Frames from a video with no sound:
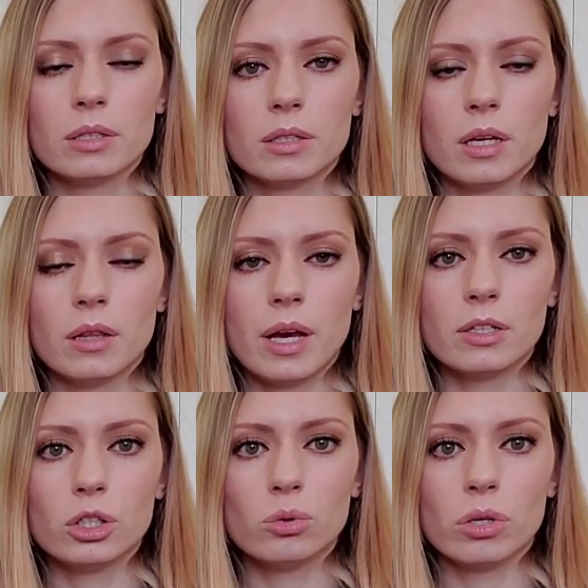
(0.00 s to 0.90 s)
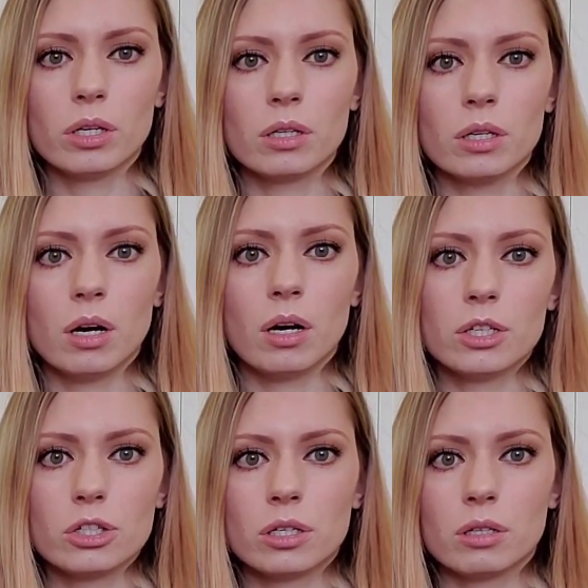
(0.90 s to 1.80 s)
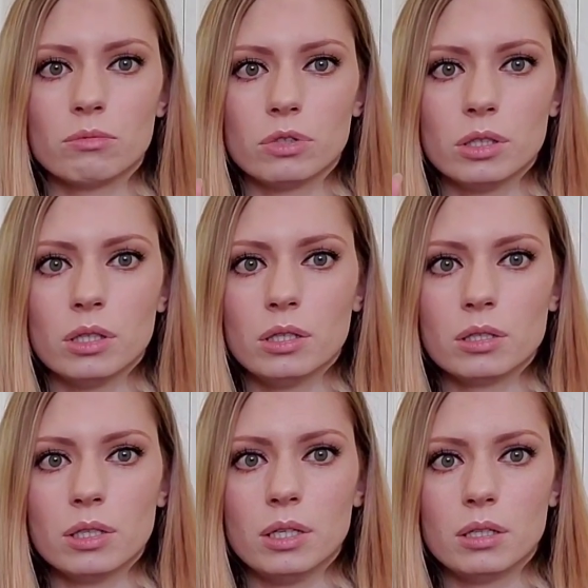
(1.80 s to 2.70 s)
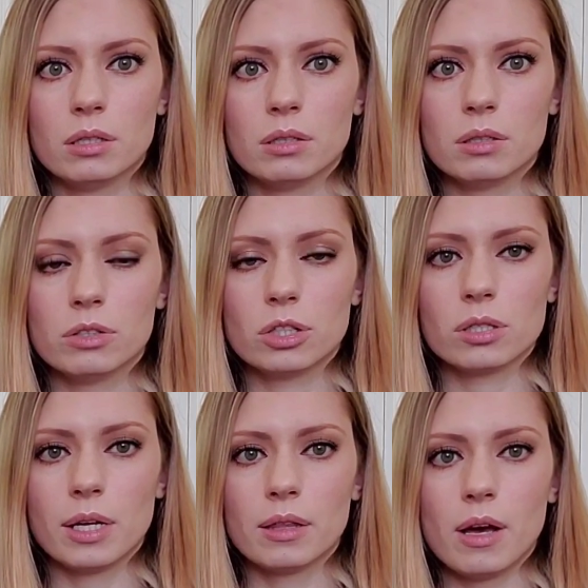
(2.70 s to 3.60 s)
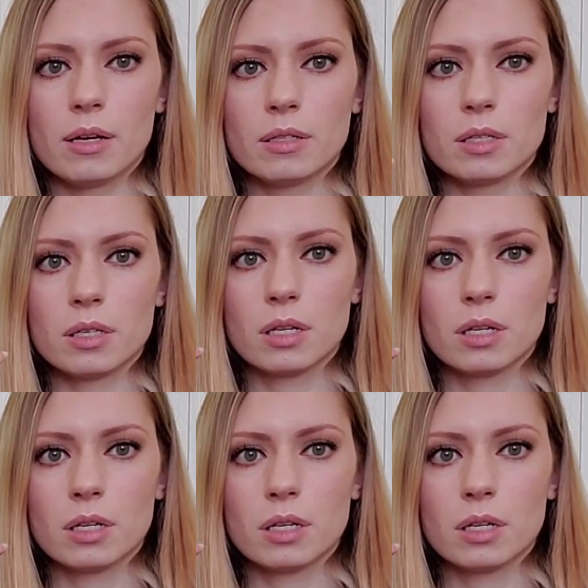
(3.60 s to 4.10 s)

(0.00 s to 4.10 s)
And that you are arching them really nicely, just like that.